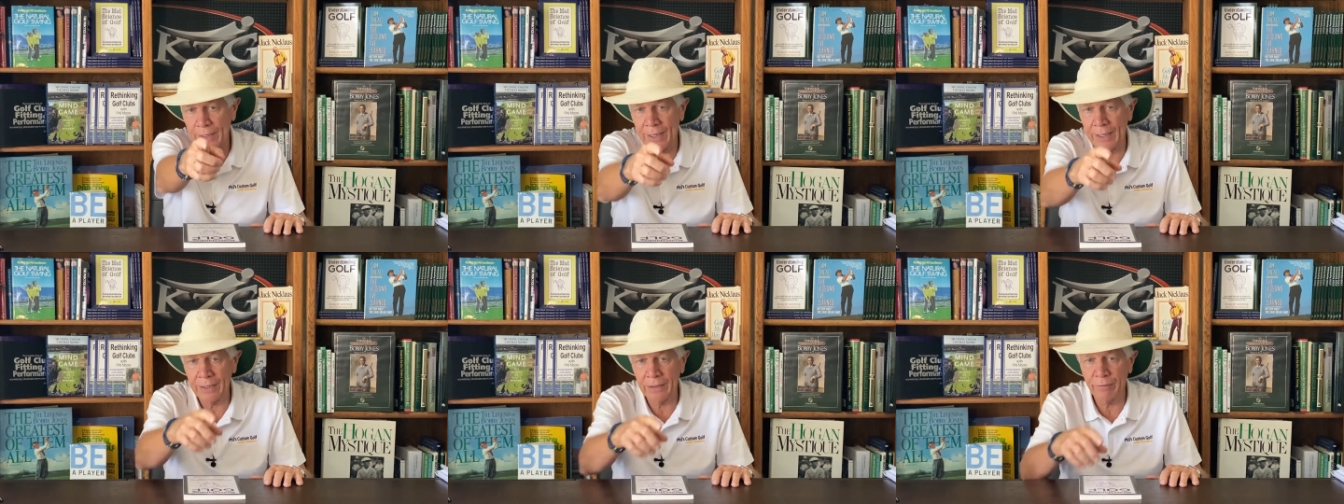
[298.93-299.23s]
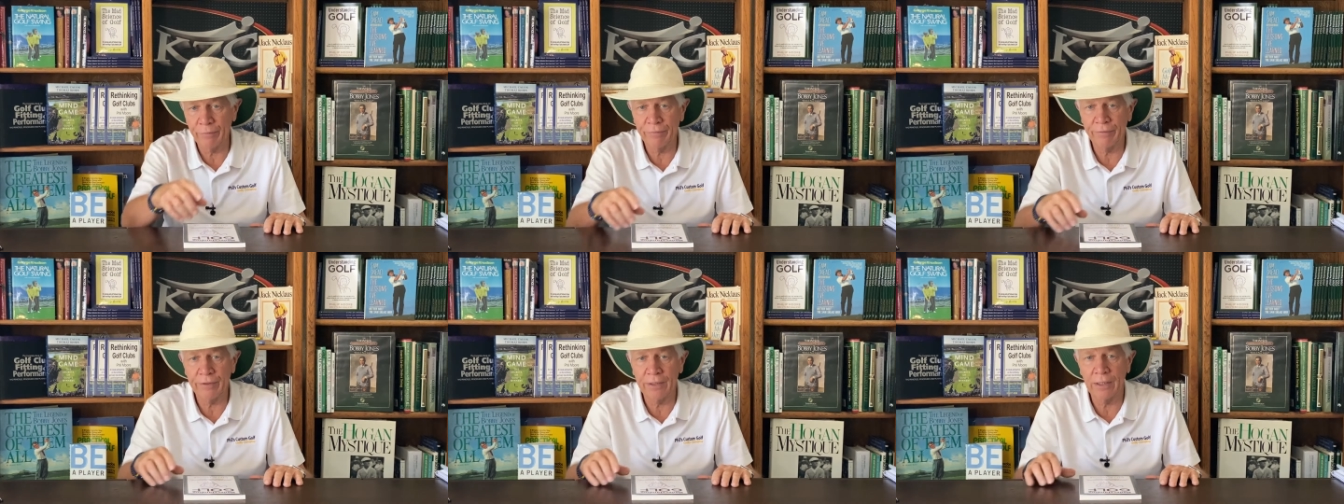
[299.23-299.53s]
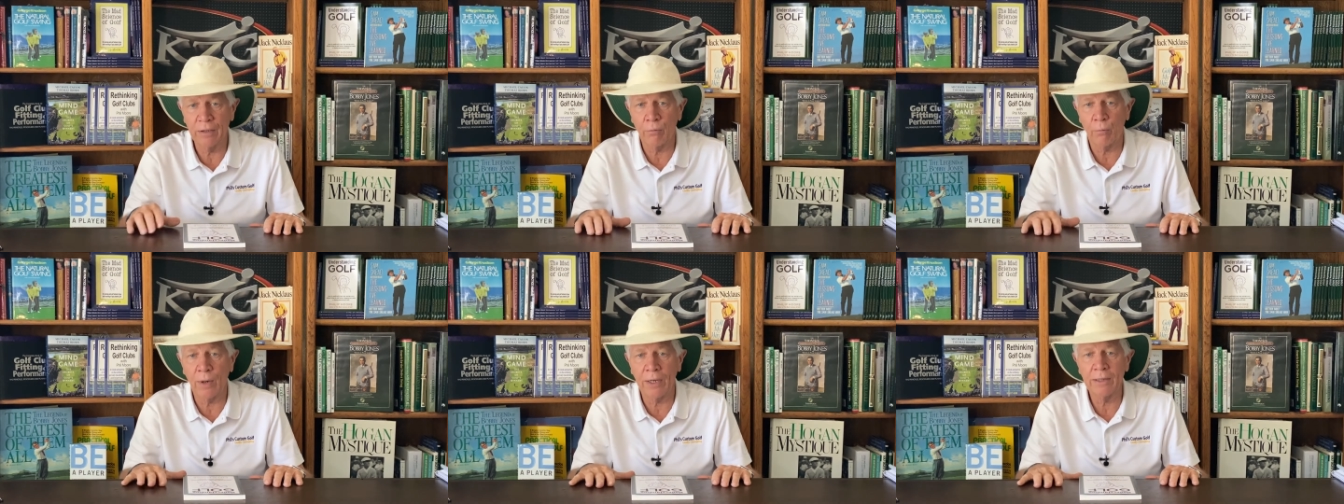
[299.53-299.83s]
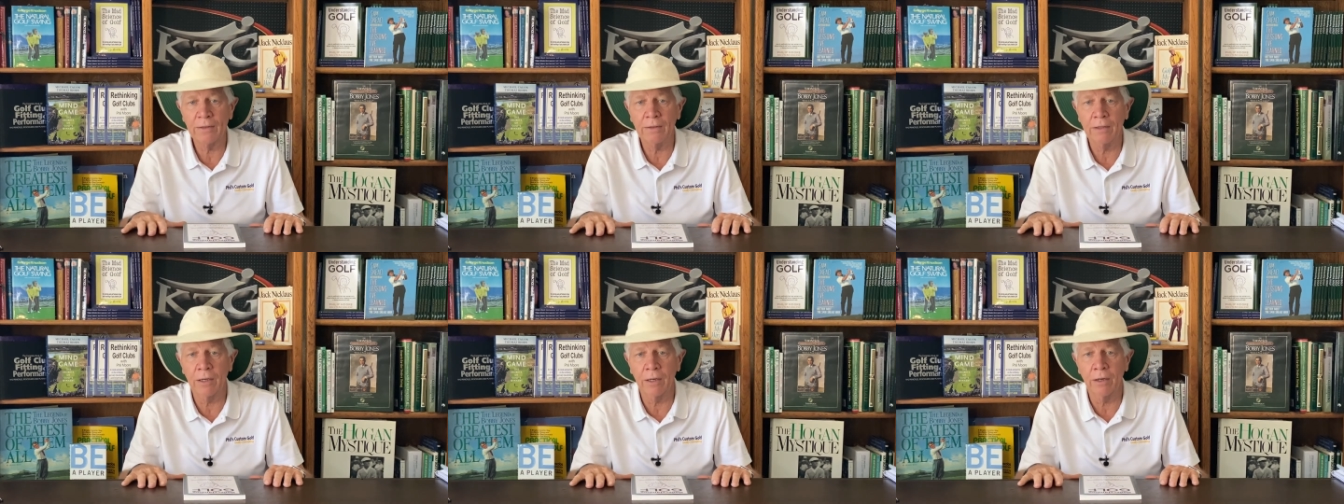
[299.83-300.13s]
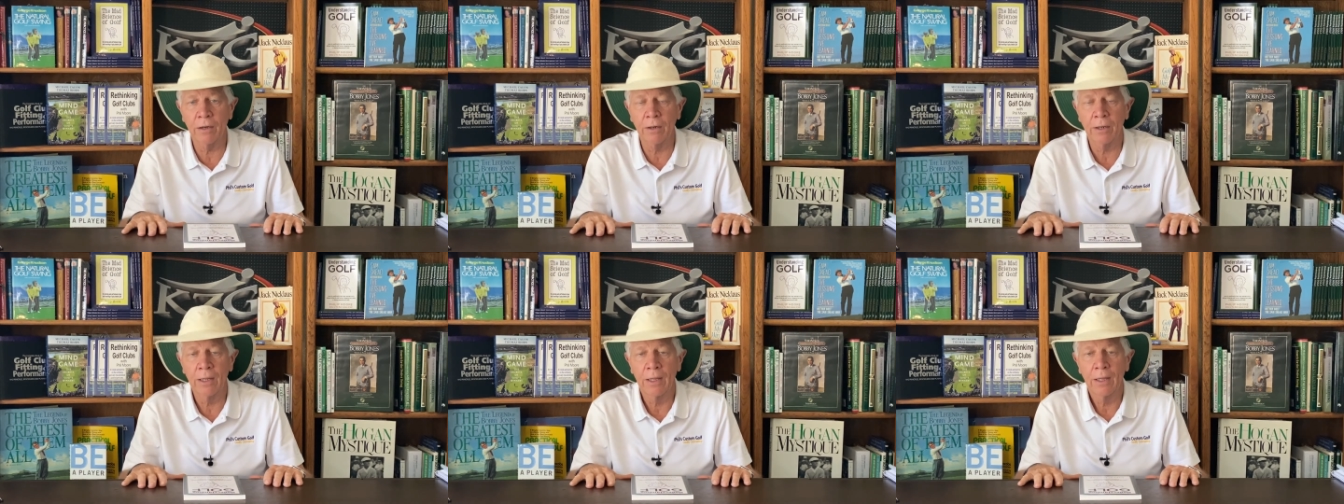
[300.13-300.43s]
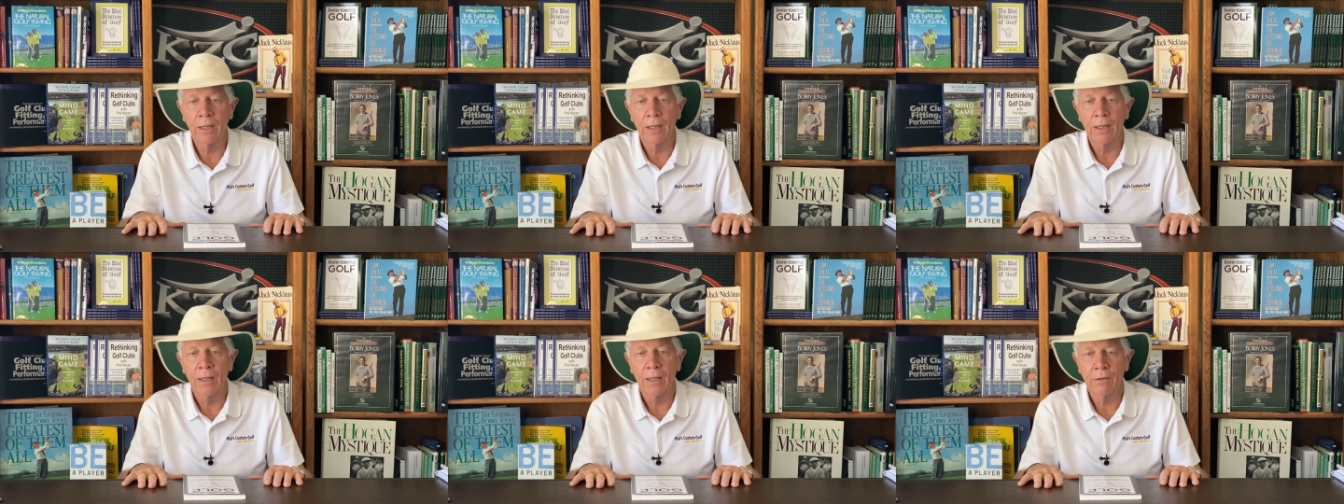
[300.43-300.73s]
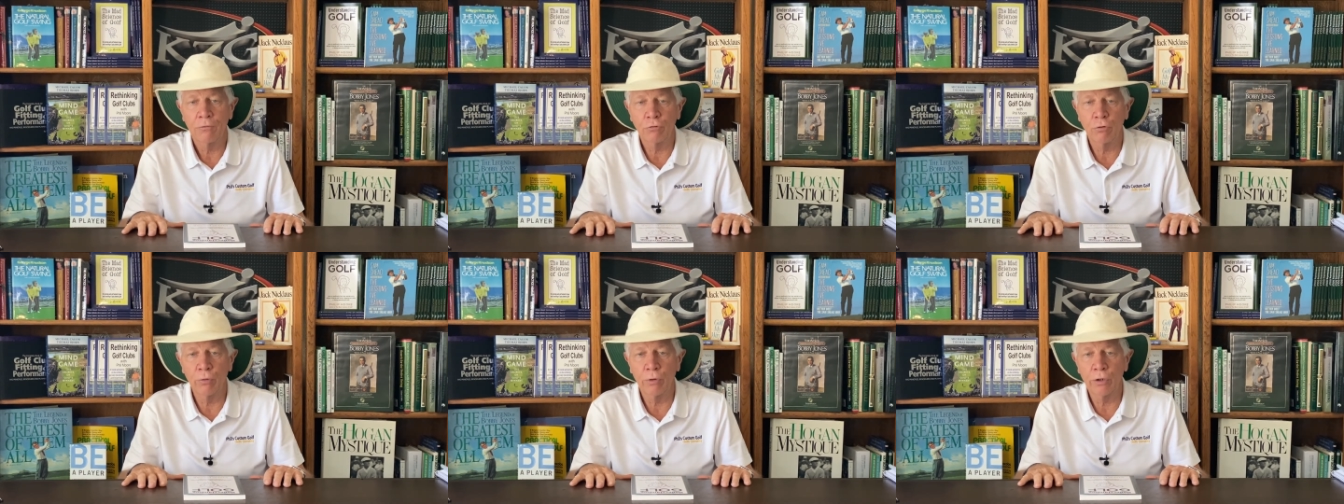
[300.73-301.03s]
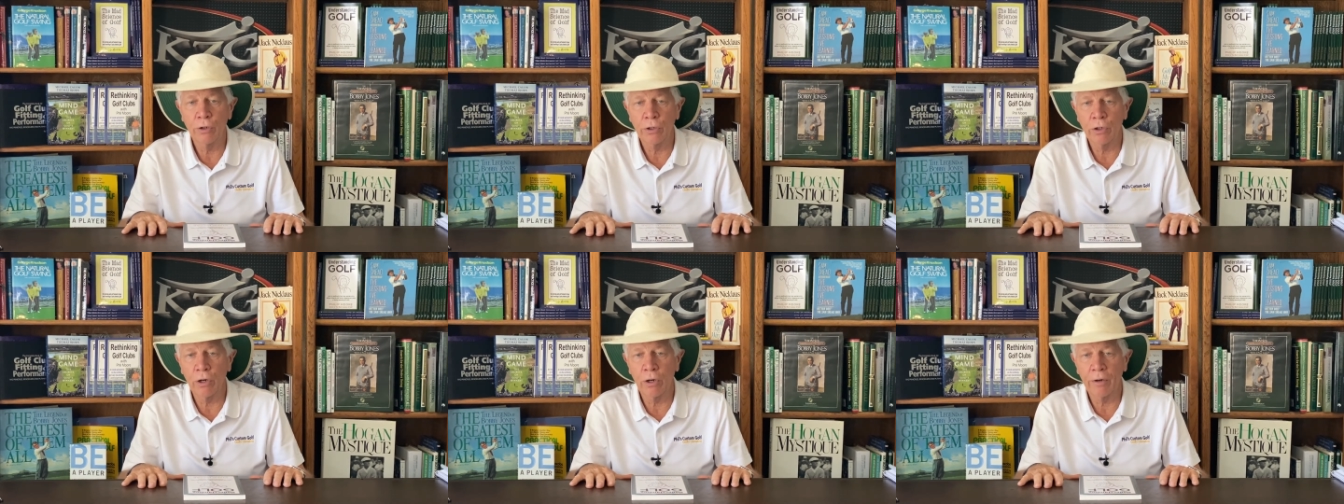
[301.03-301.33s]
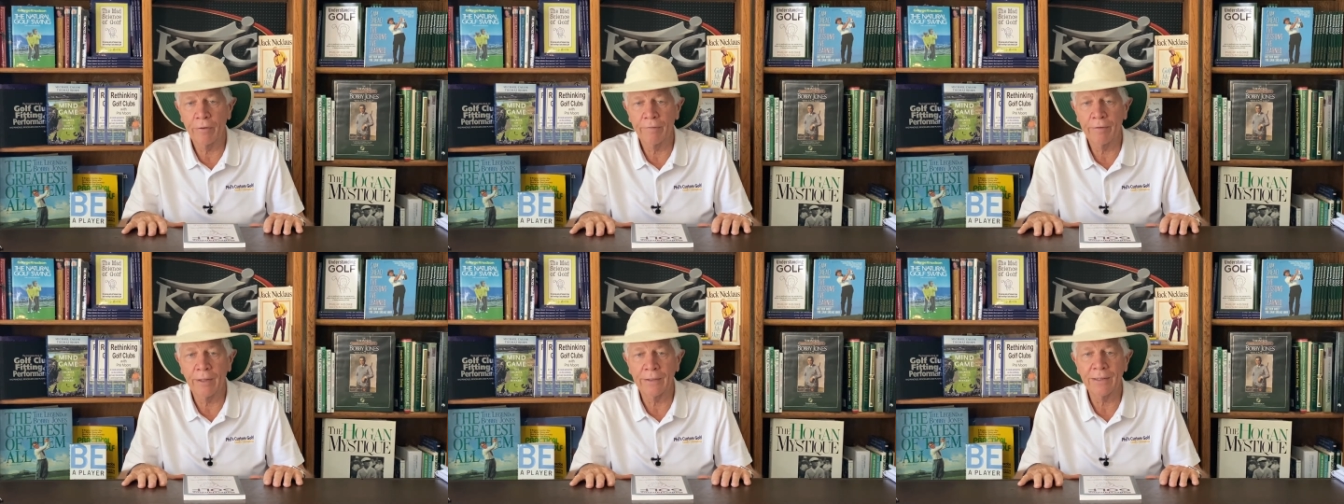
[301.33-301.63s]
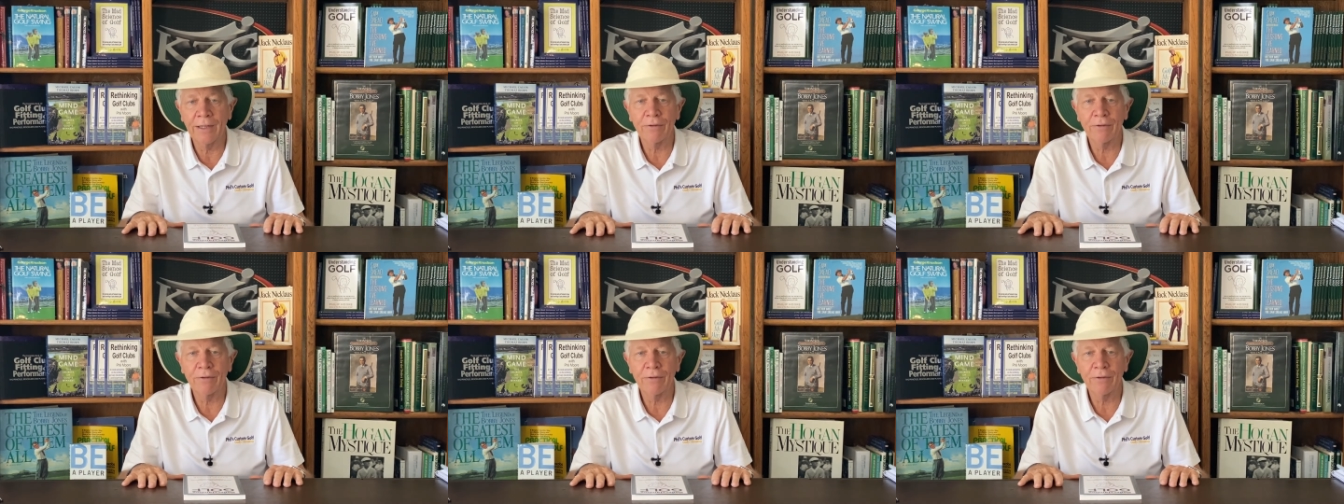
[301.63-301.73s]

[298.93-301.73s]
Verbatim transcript: I can see it right there, 200 yards out.